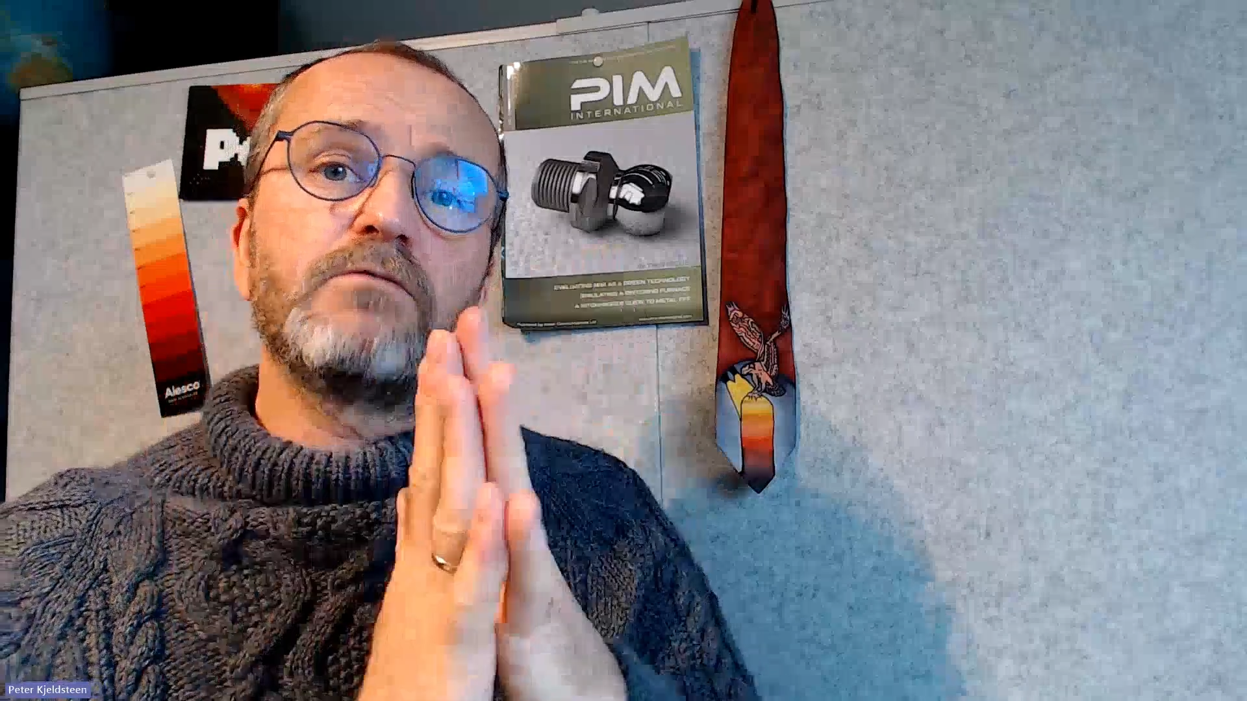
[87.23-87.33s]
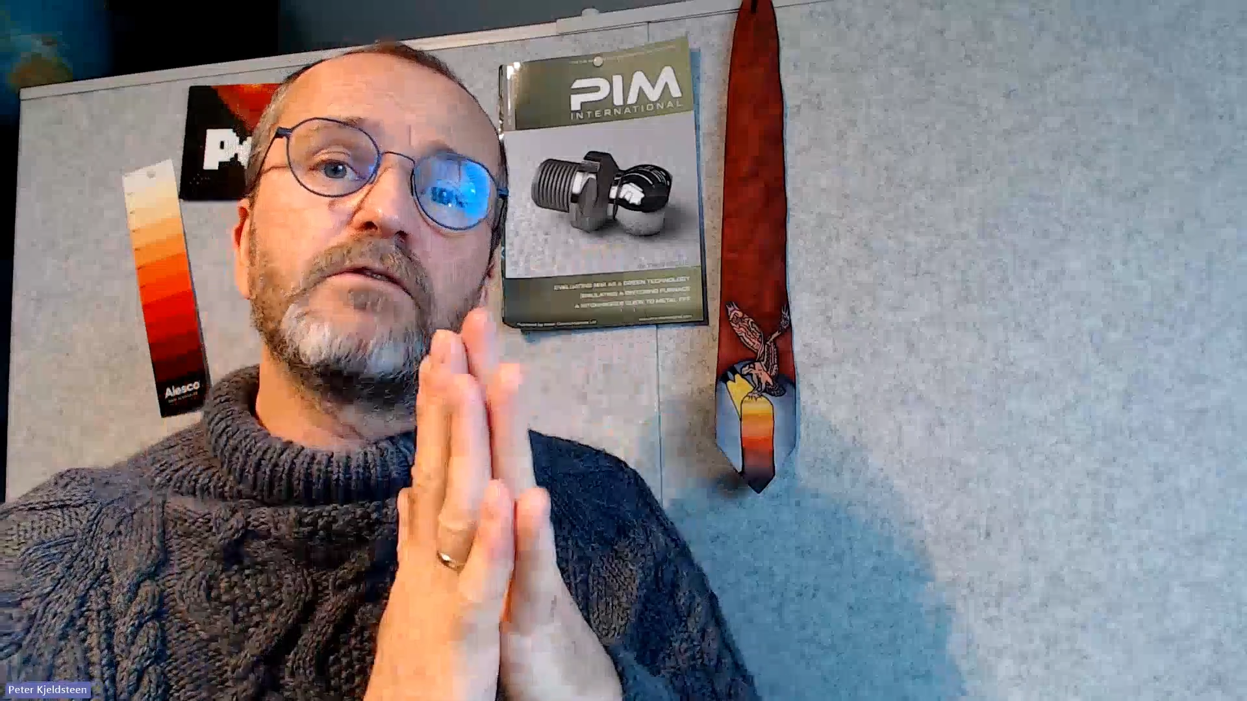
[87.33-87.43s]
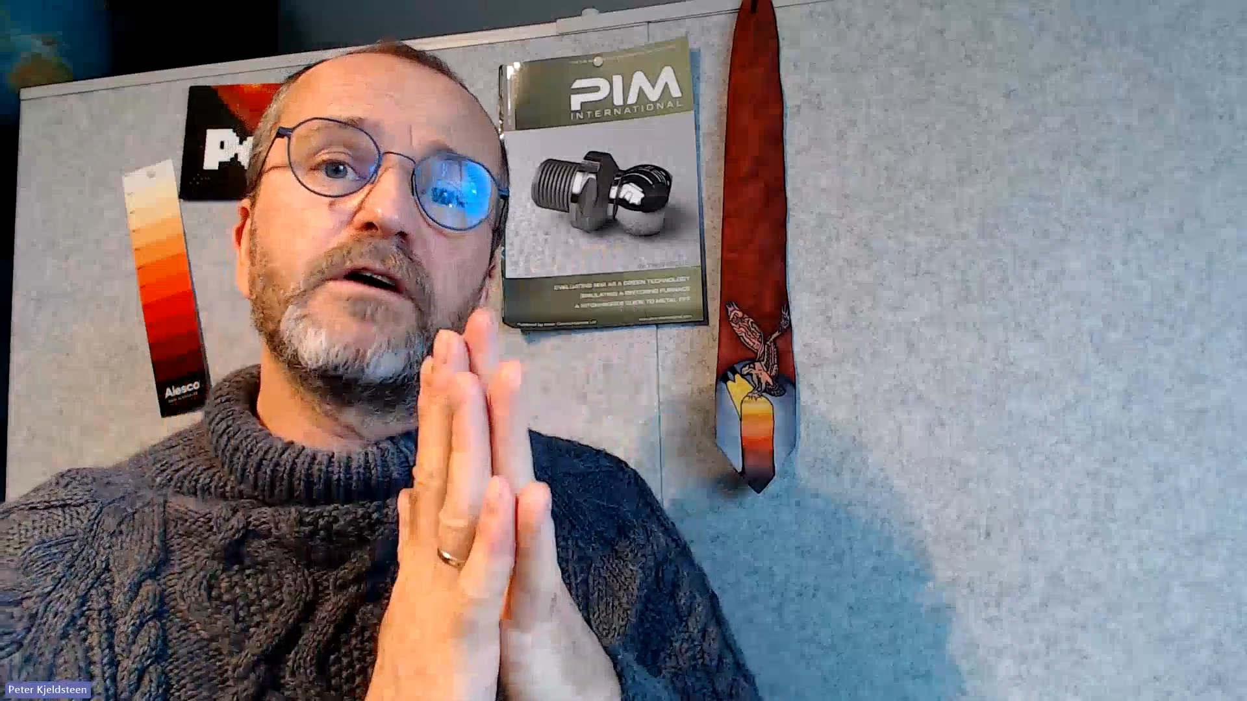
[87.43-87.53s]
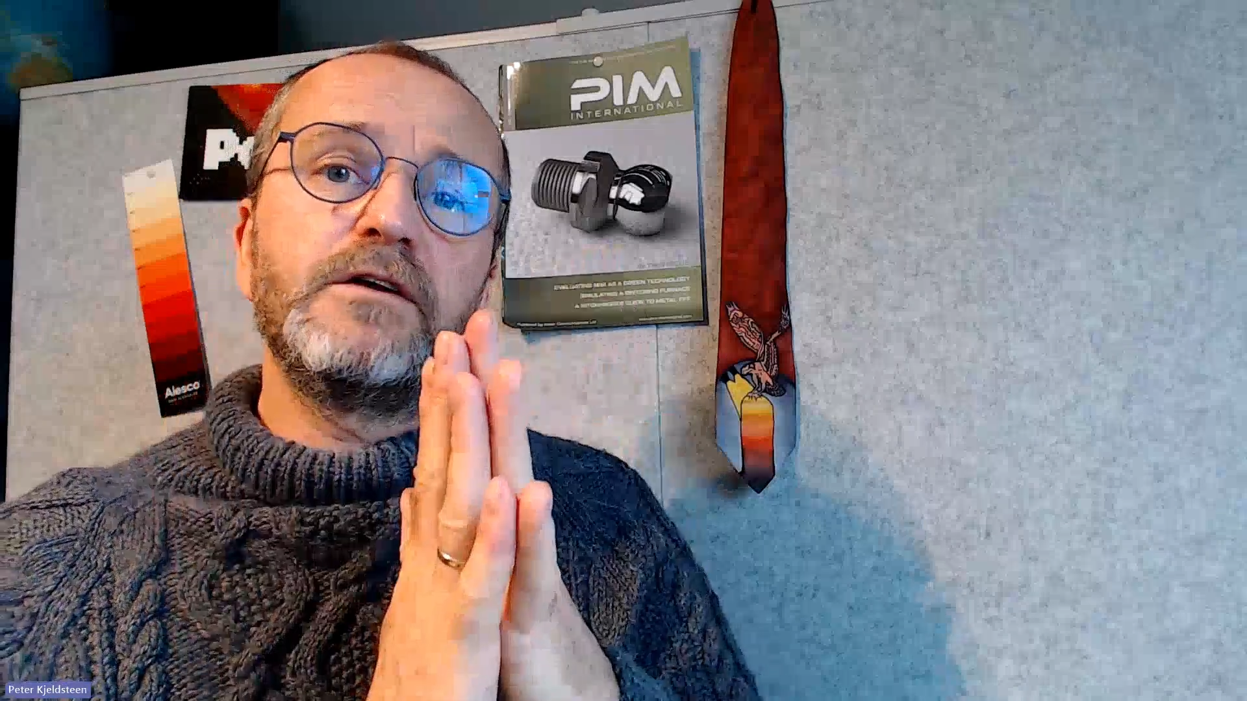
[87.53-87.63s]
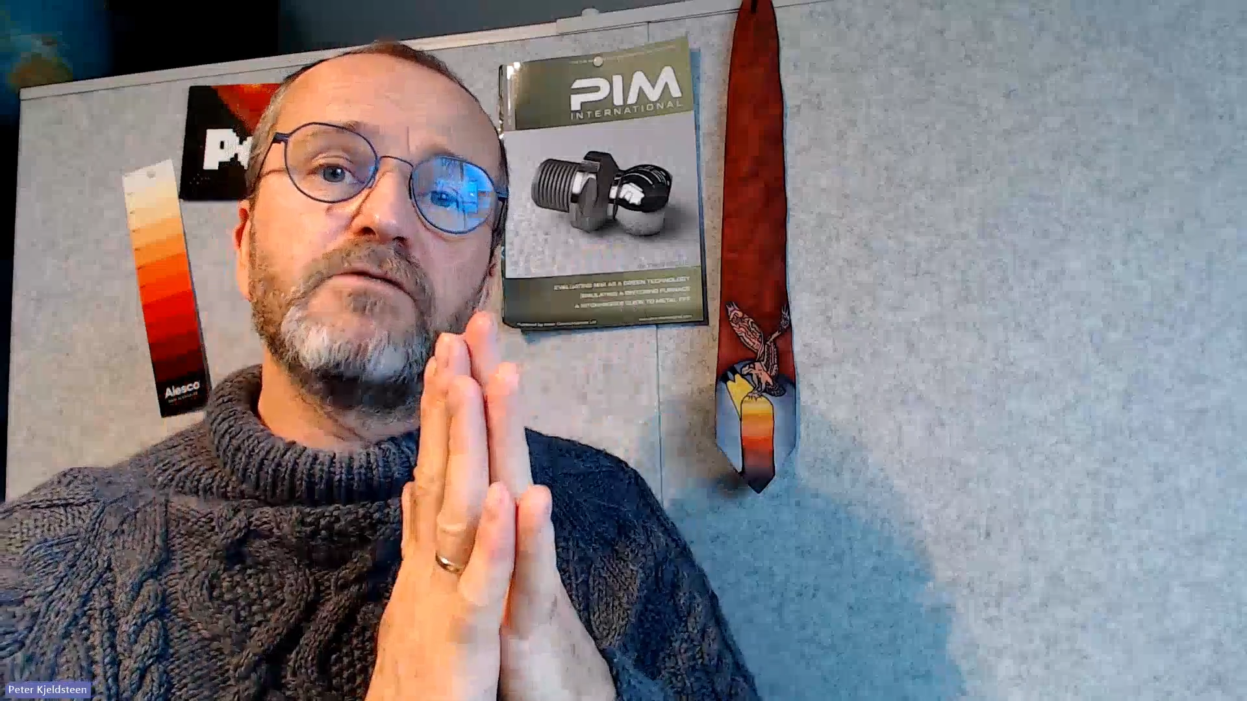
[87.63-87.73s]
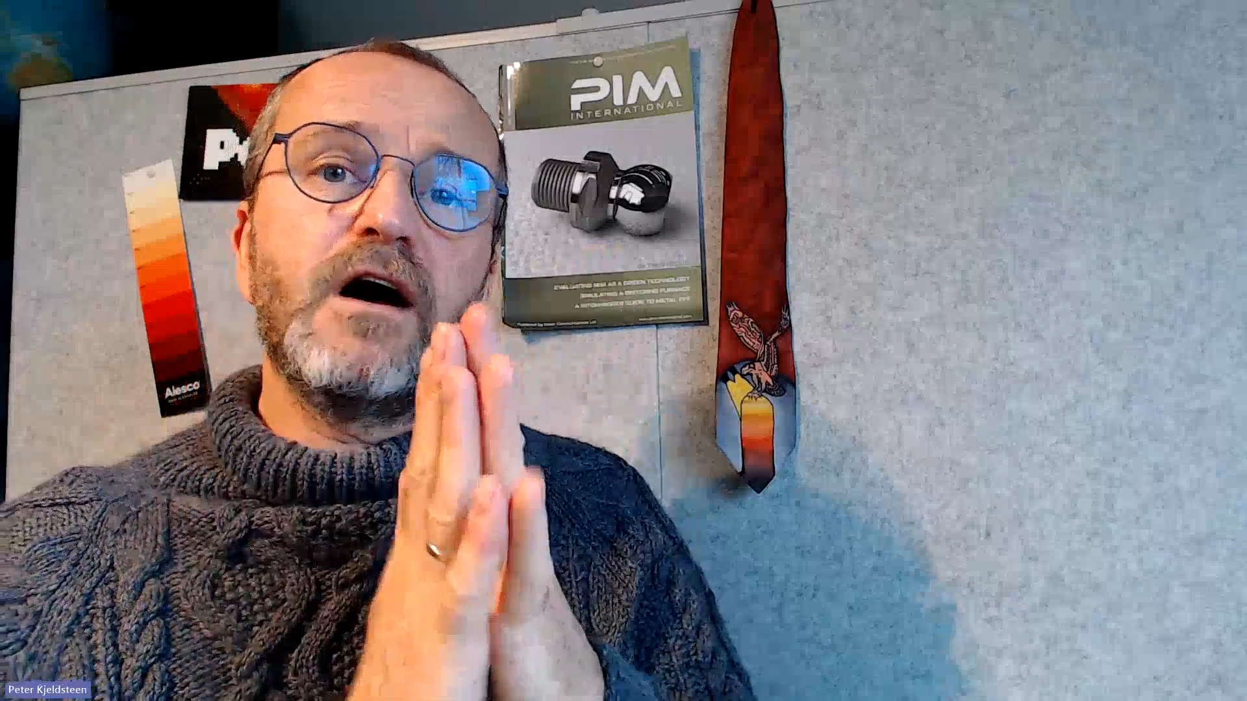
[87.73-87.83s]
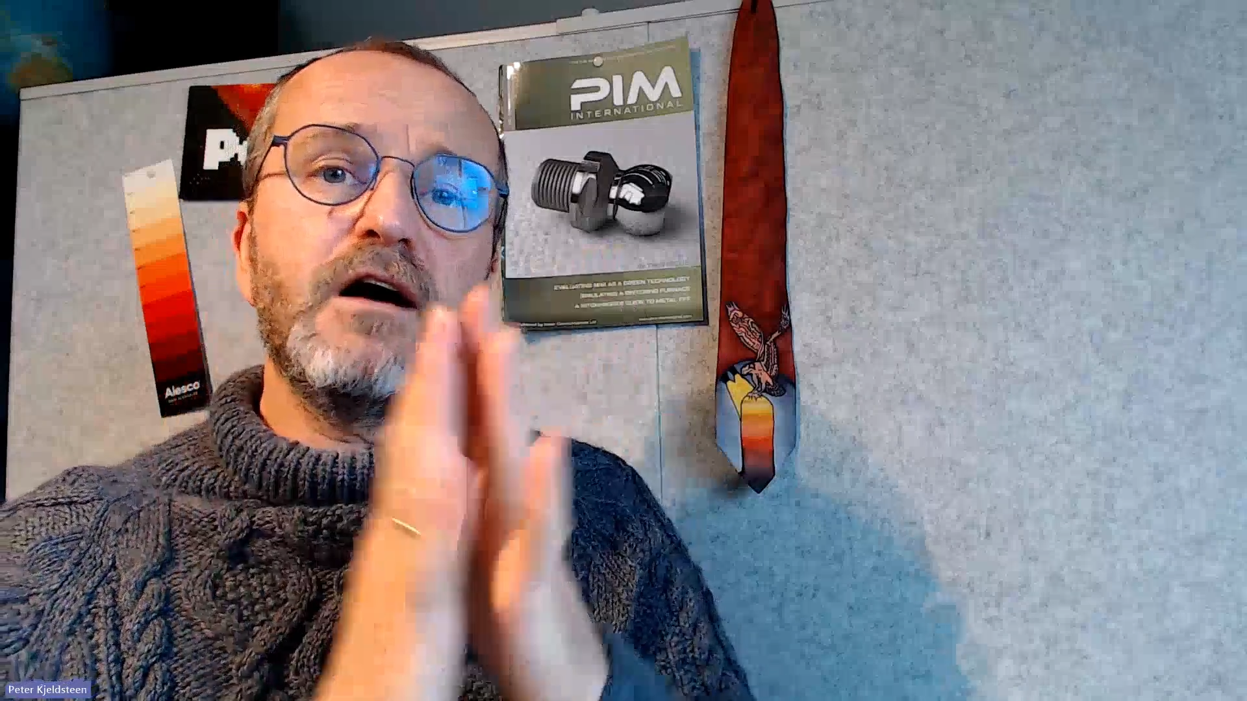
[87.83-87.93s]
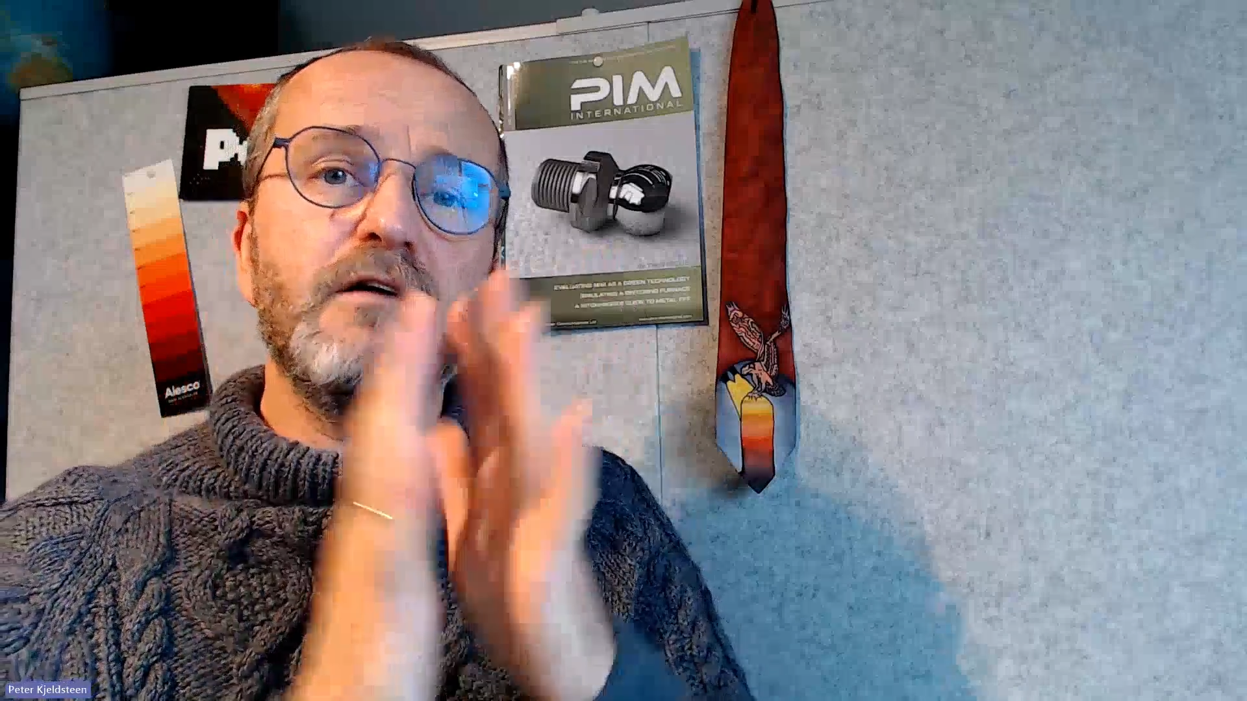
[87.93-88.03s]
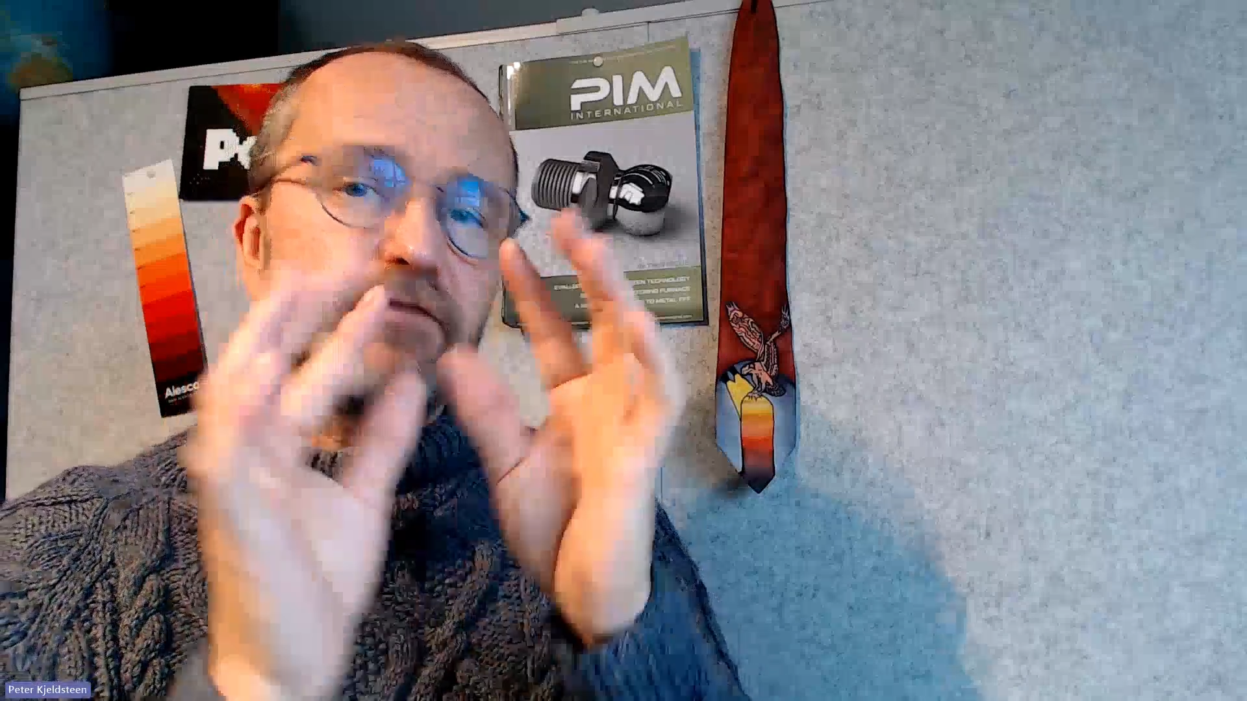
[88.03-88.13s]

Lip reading: grain you have,